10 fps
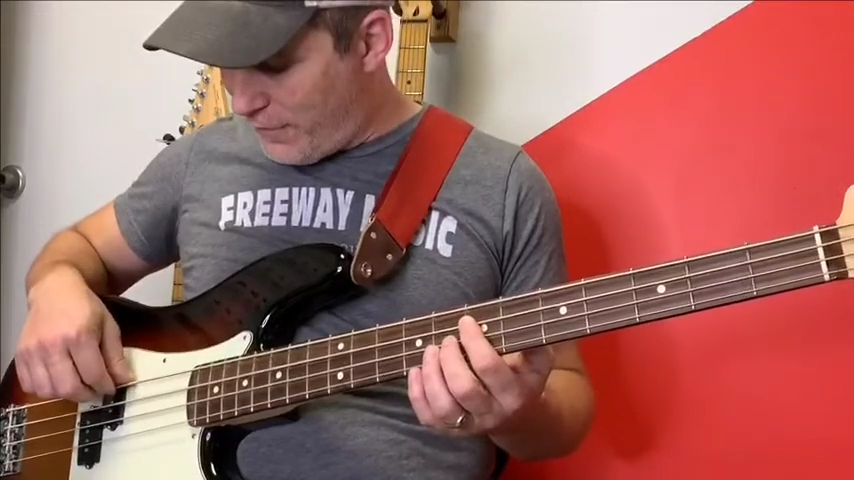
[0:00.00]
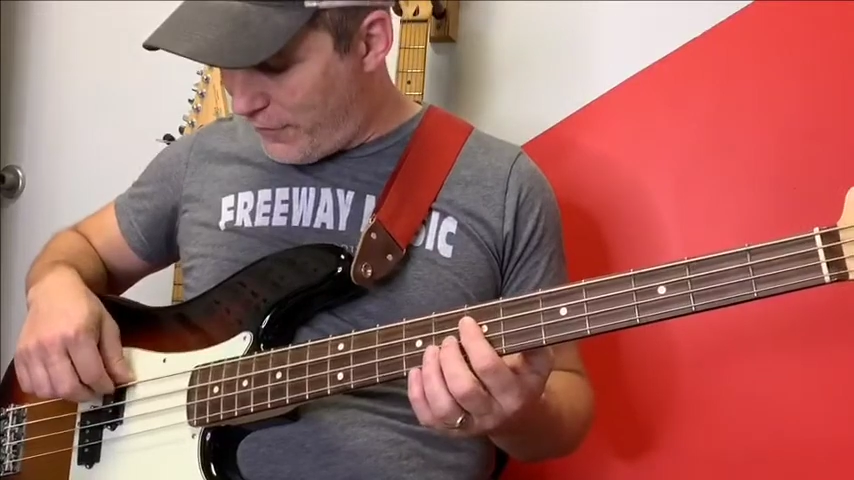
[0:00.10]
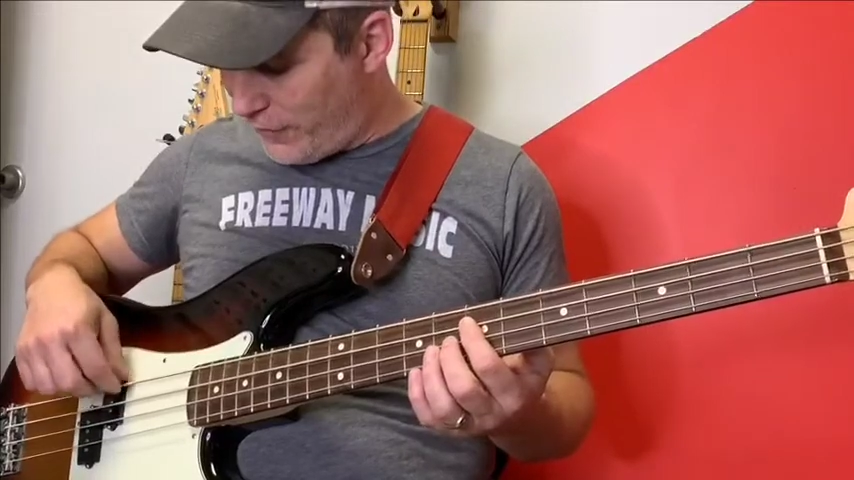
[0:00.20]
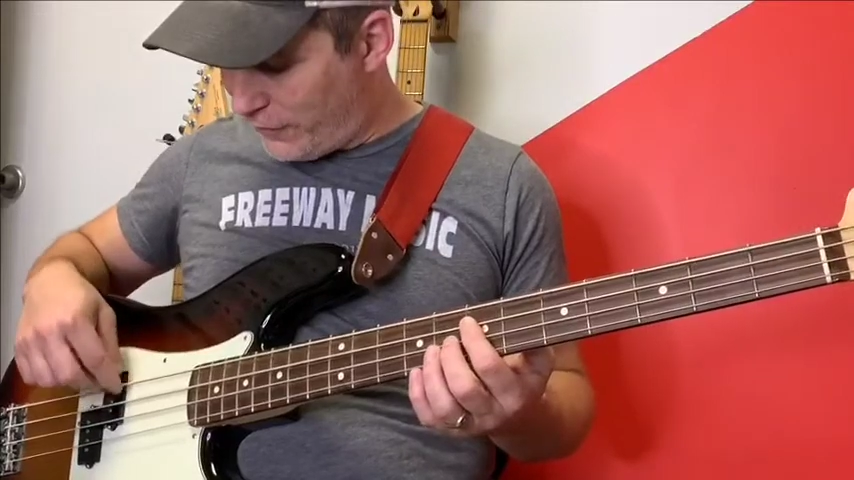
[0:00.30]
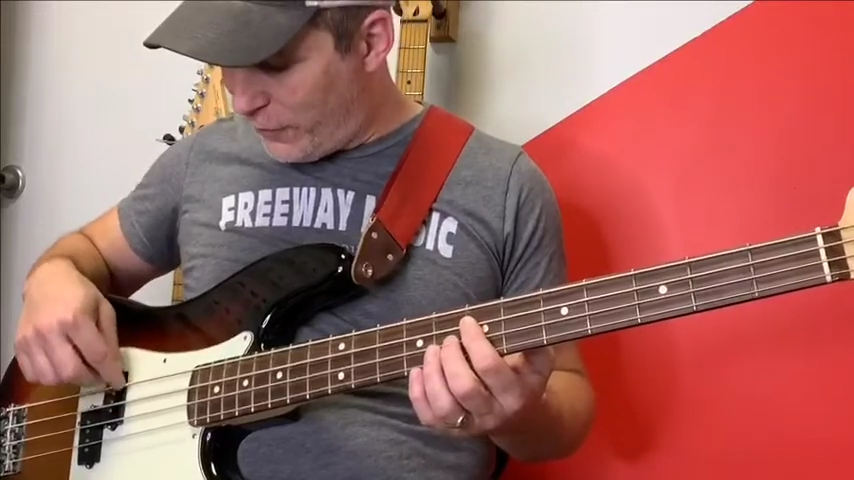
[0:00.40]

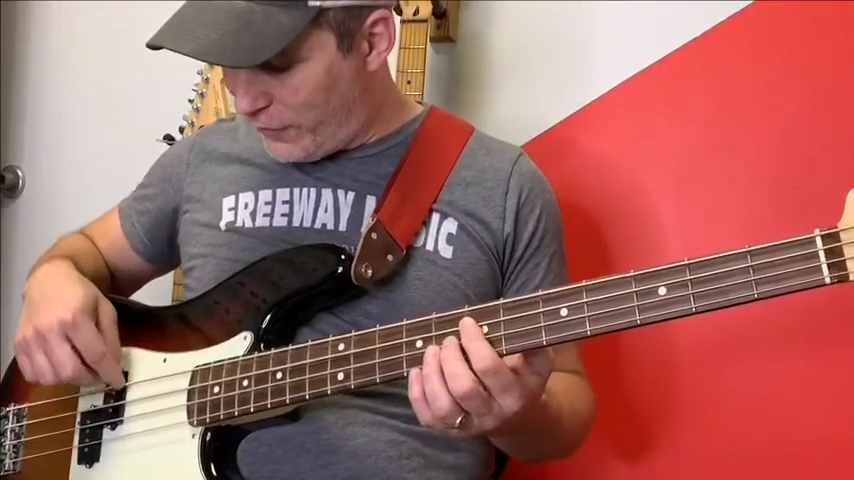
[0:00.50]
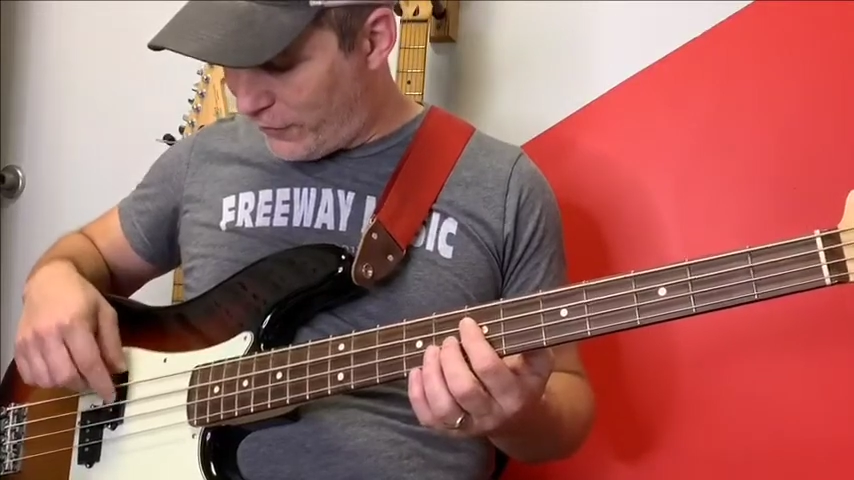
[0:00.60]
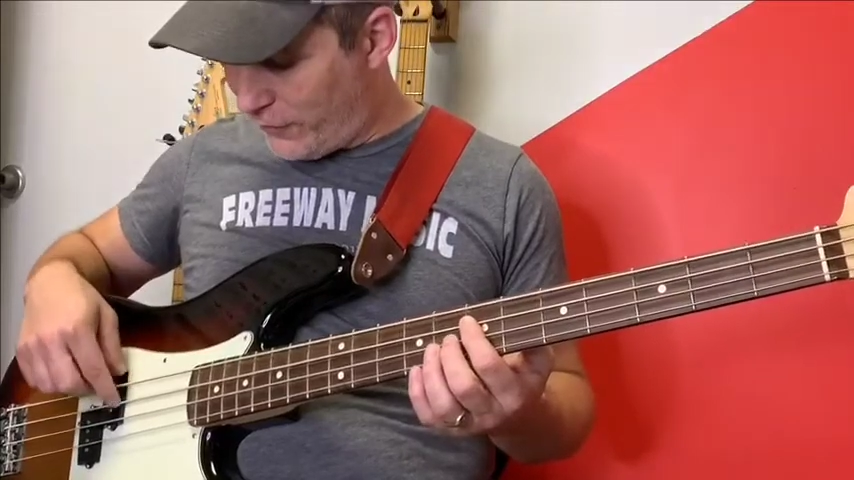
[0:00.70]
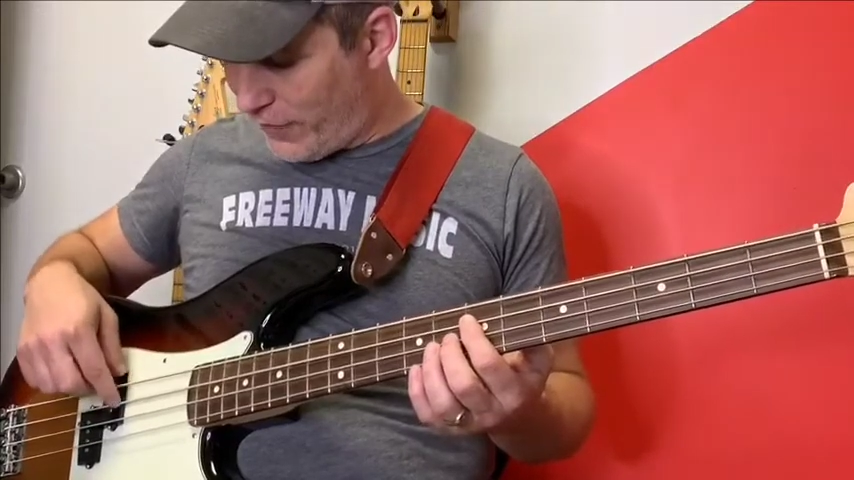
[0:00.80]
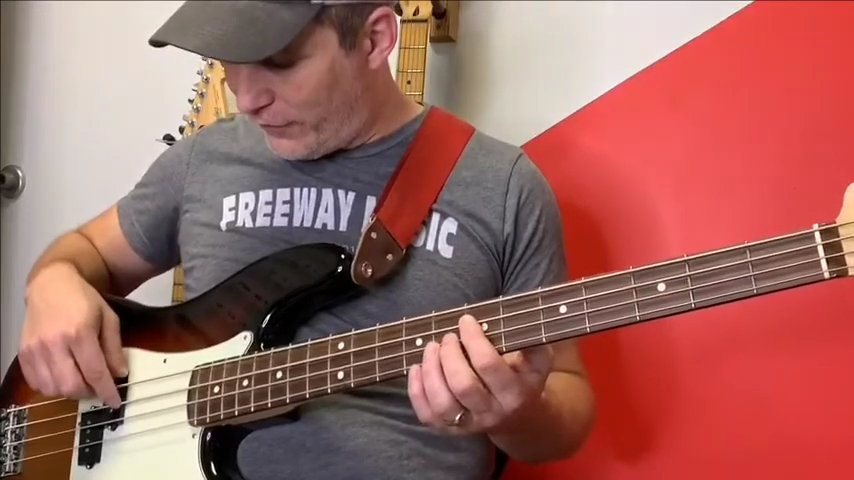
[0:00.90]
this note
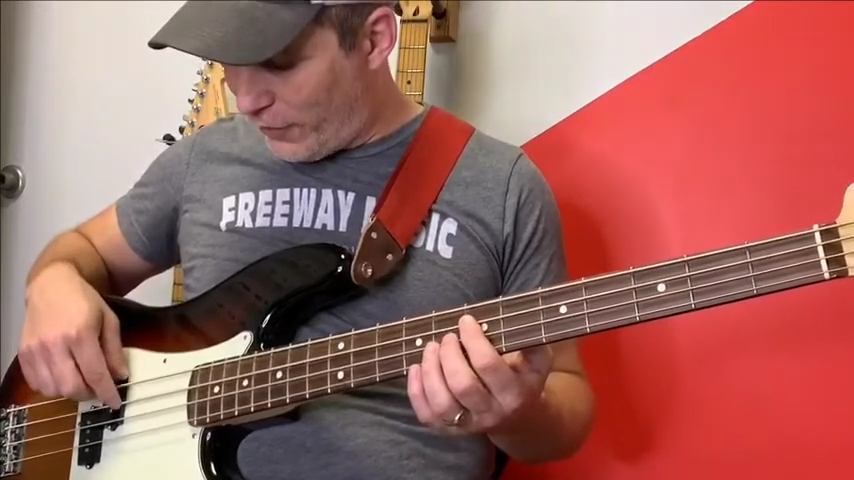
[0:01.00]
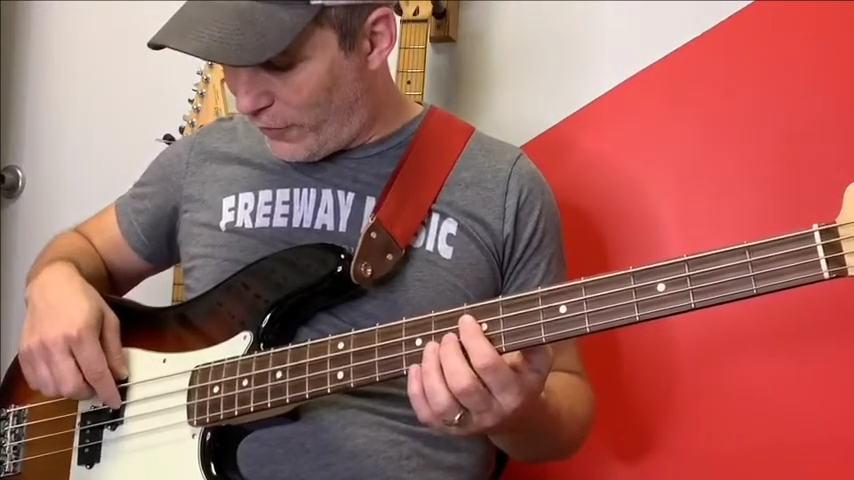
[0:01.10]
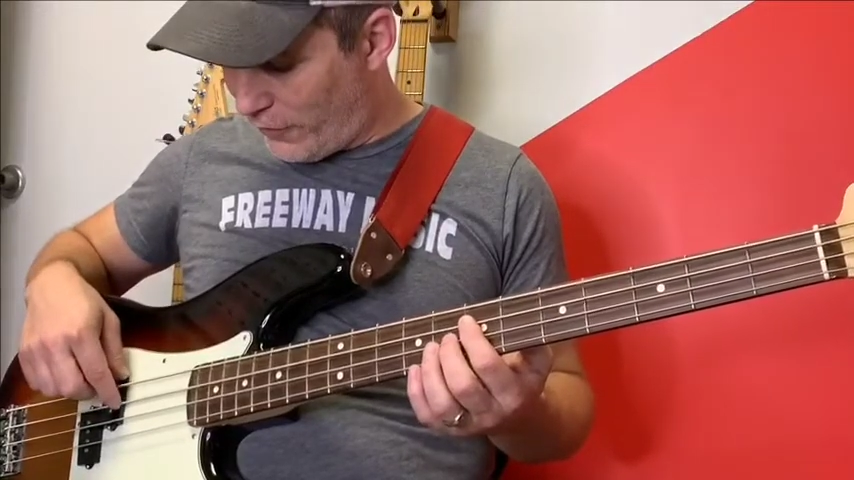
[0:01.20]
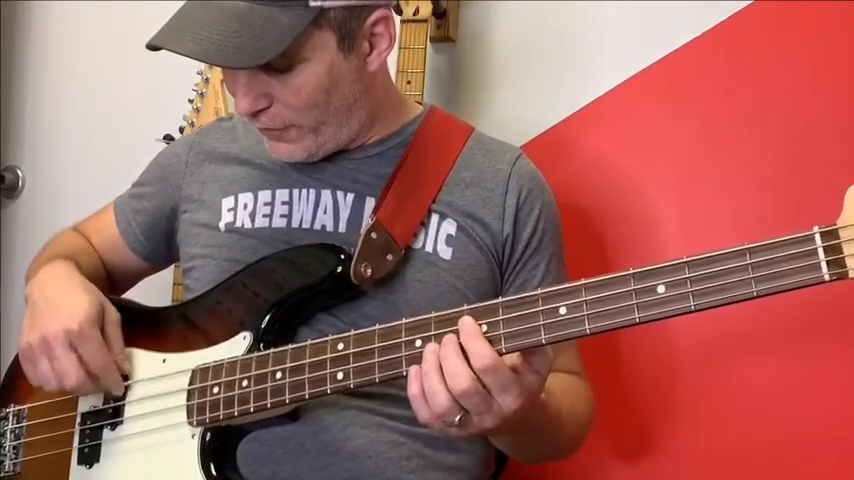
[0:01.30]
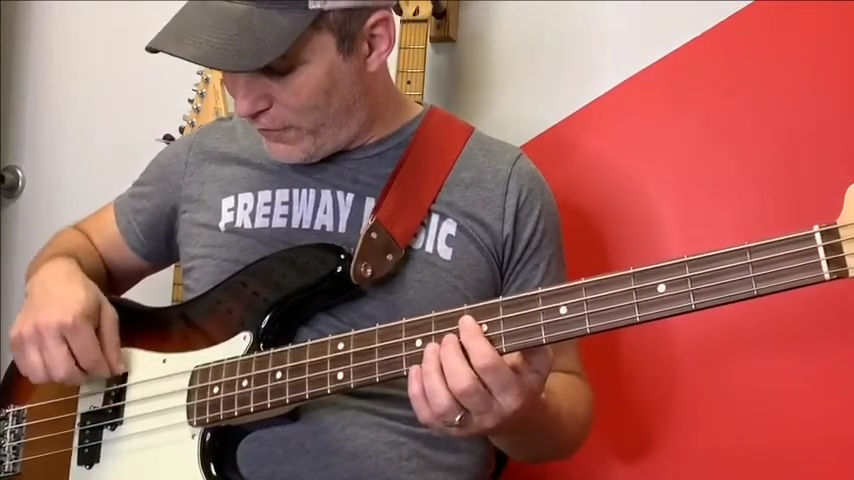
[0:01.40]
doesn't ring, so I
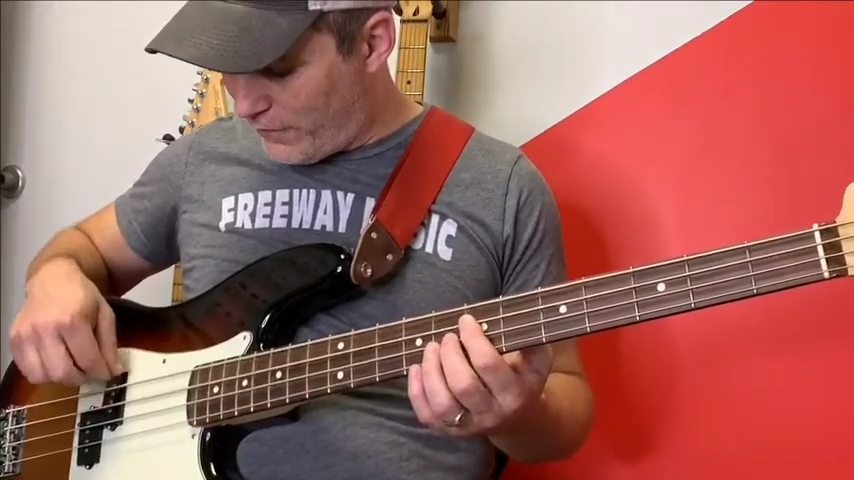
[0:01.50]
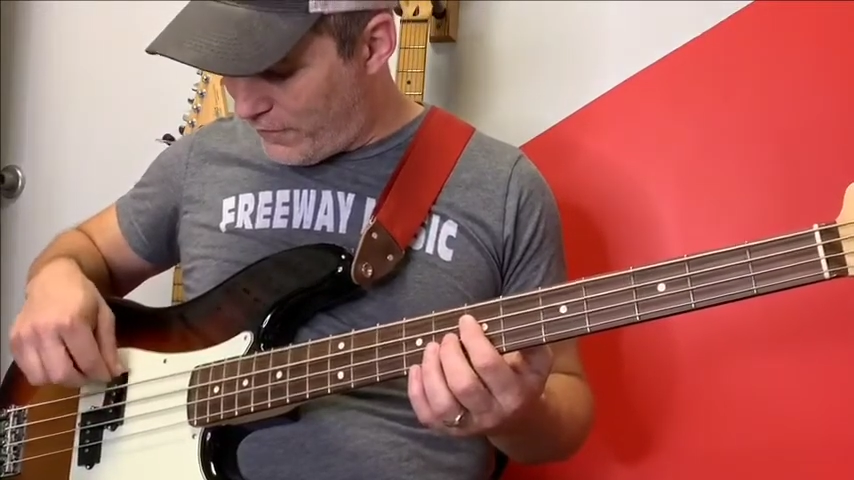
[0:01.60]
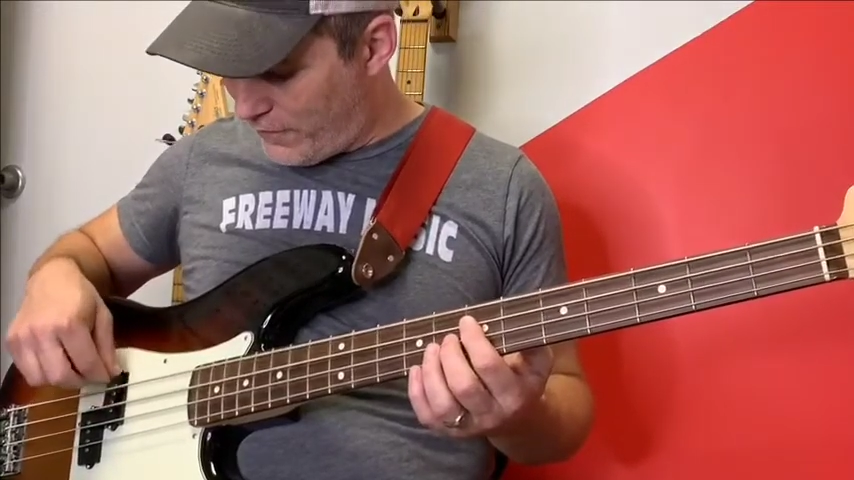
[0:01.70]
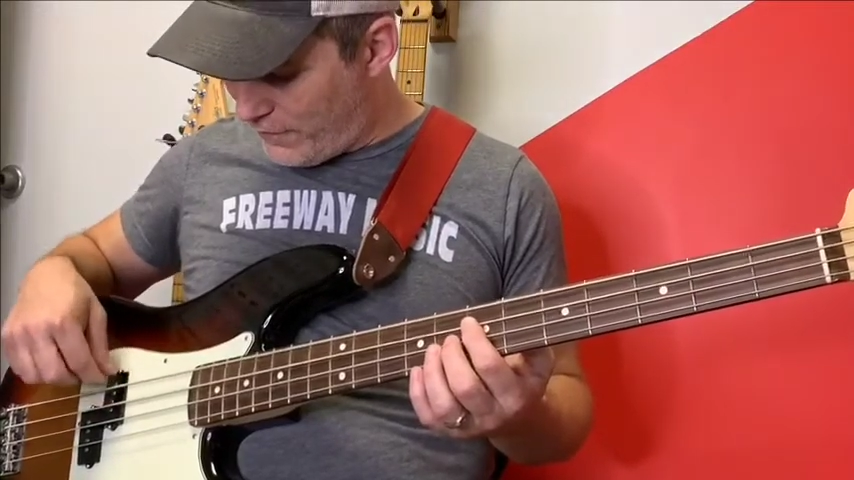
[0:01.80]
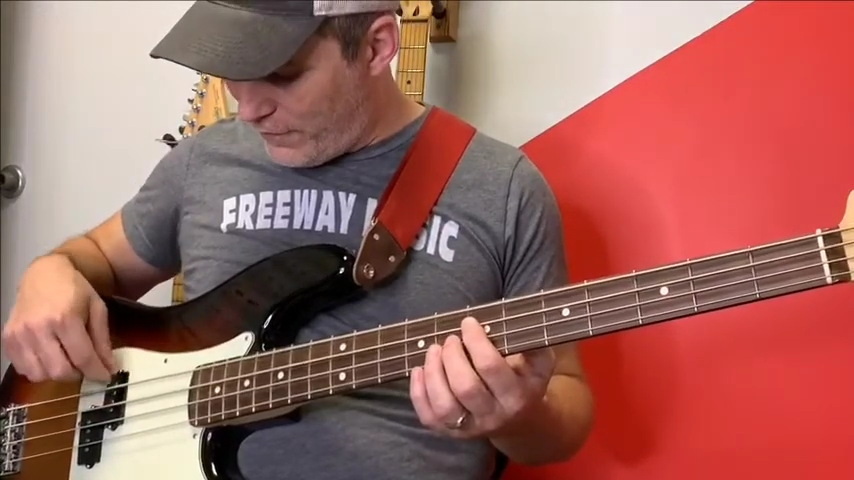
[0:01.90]
don't
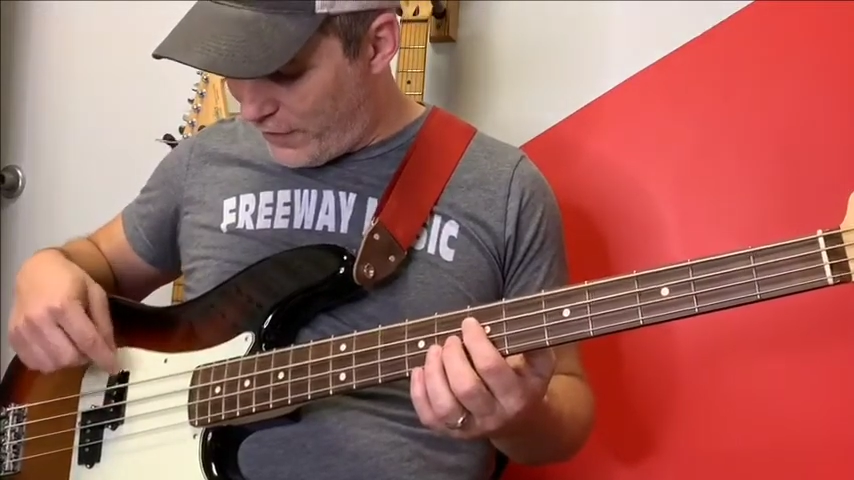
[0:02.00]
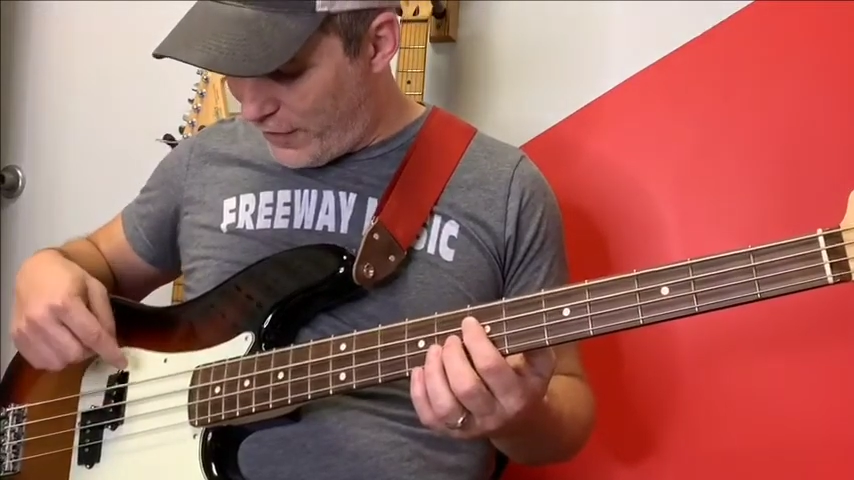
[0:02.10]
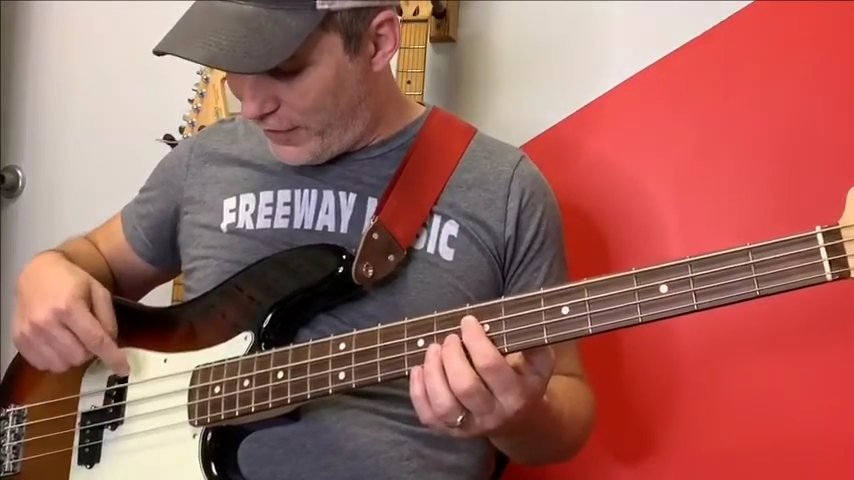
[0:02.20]
go